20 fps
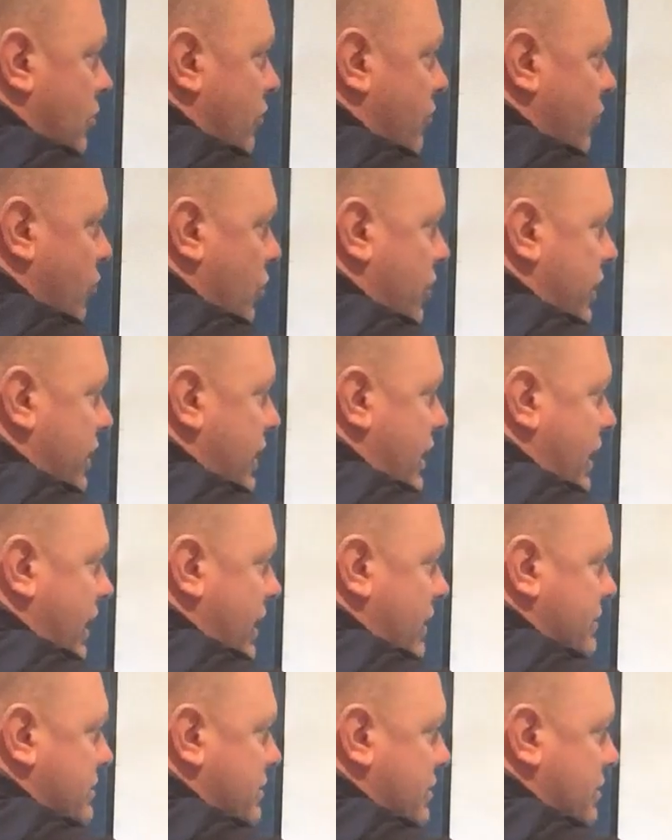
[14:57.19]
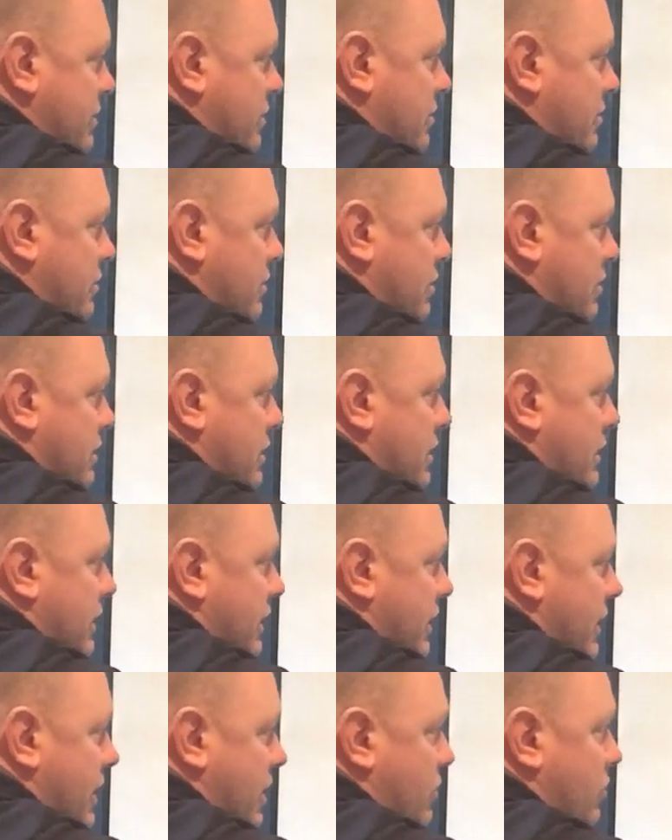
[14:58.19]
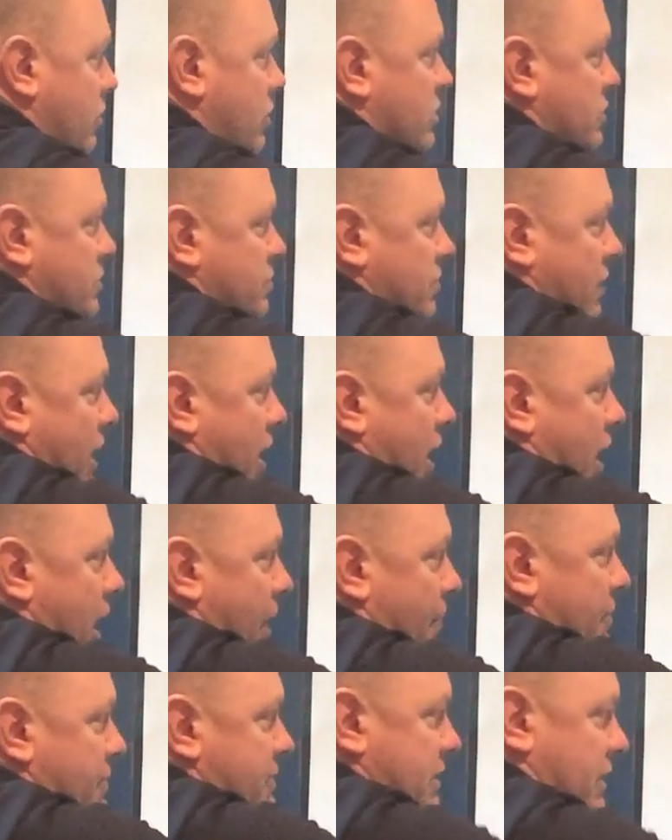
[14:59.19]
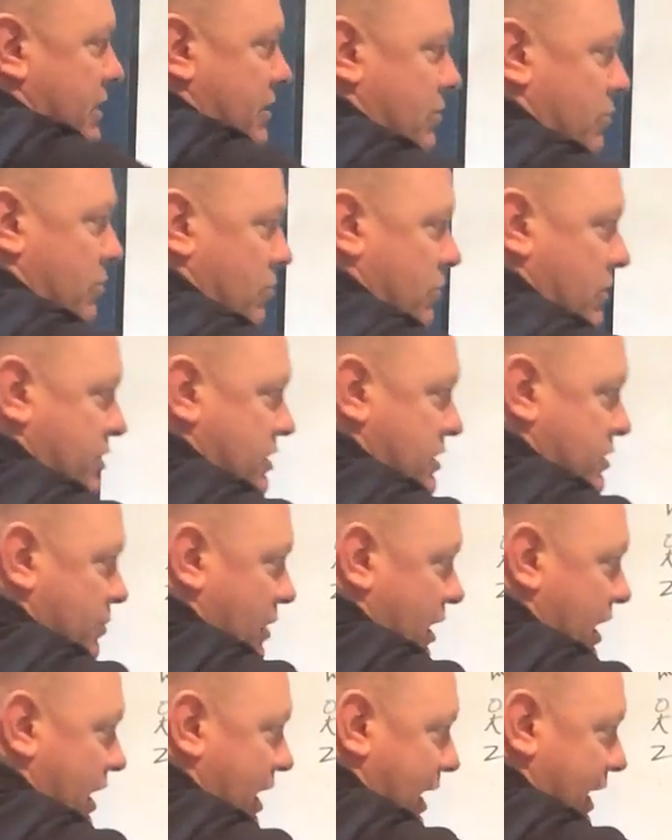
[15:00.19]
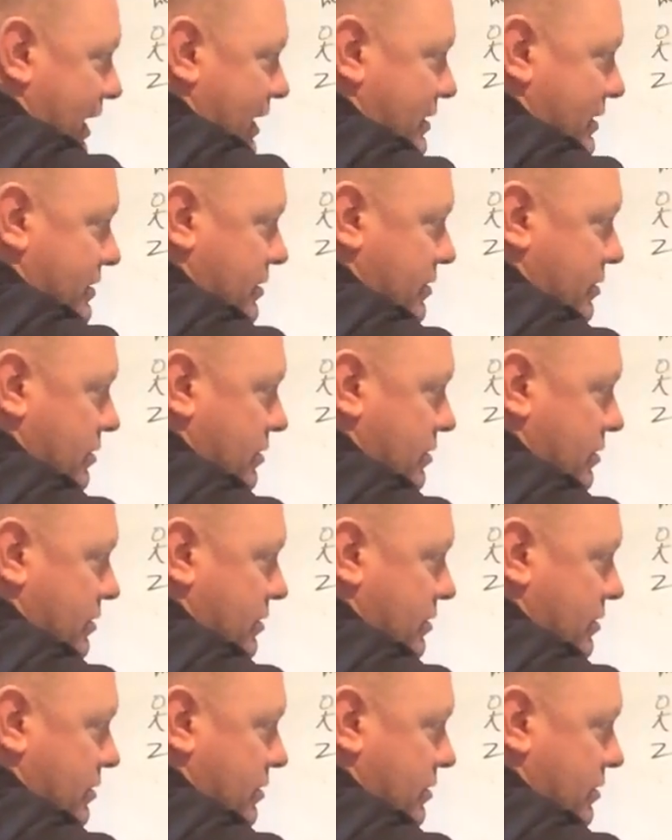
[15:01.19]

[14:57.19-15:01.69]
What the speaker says: 48 equals my opposite, which is my height,